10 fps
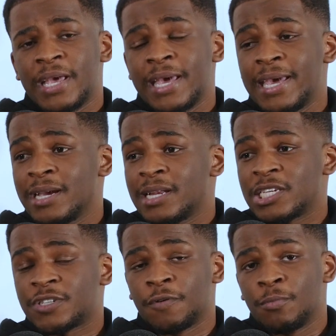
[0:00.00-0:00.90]

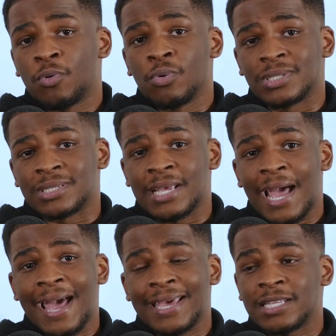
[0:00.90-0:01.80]
English football was
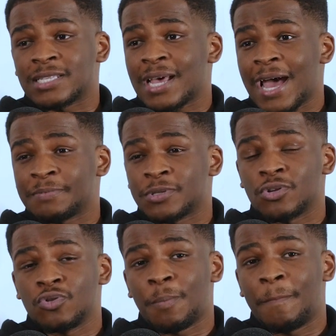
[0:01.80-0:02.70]
at its
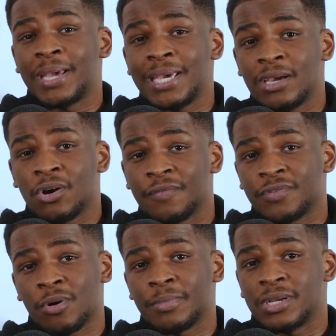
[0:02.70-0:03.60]
absolute peak of
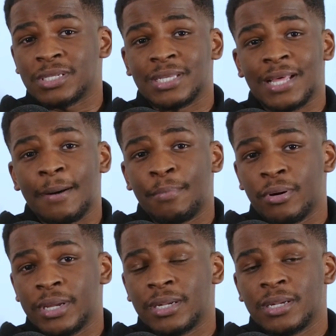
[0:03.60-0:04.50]
dominance at that
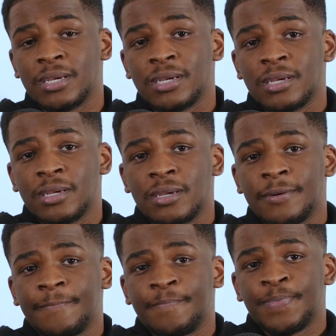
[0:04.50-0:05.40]
point.
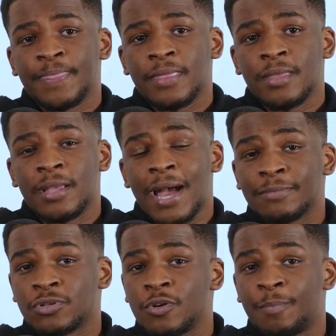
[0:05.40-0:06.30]

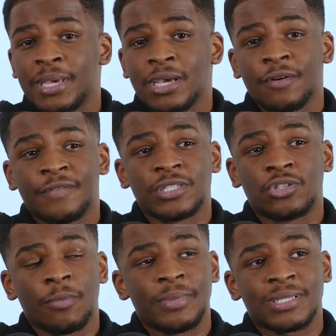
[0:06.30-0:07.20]
Absolute peak of its
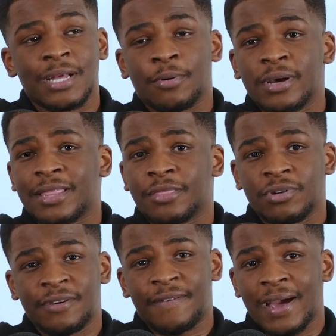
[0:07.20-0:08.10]
dominance at that point. I had
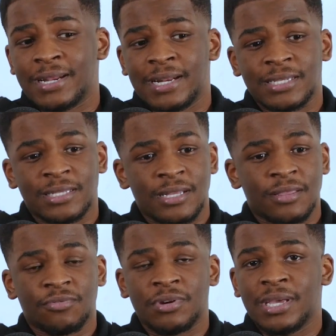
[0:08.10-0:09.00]
3 finalists in
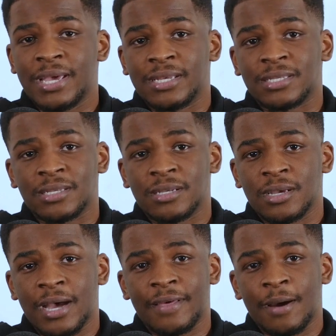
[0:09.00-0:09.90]
3 years
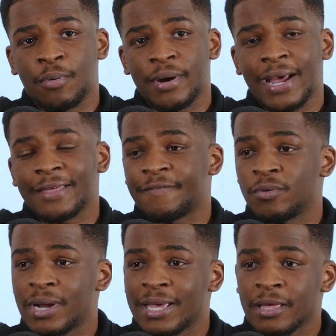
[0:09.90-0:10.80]
at that point. I
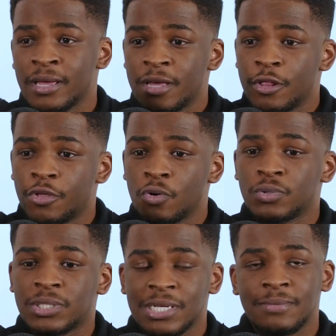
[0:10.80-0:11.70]
feel like
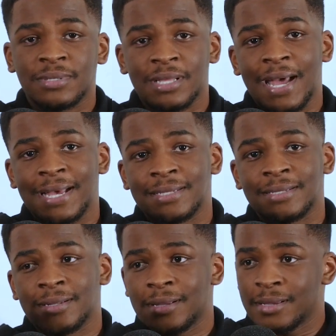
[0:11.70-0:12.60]
those teams of that
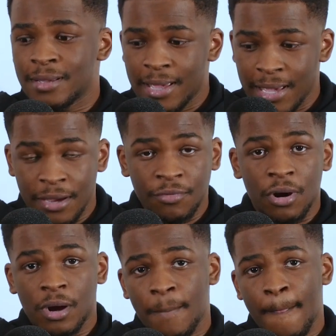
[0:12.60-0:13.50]

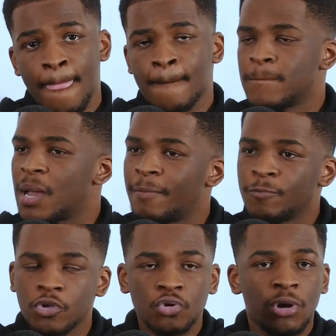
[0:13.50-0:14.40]
era, I'm
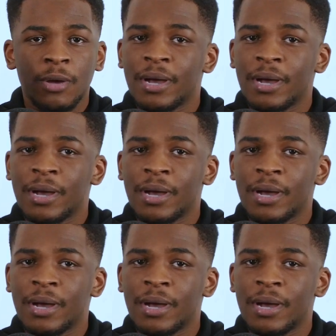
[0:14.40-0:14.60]
not talking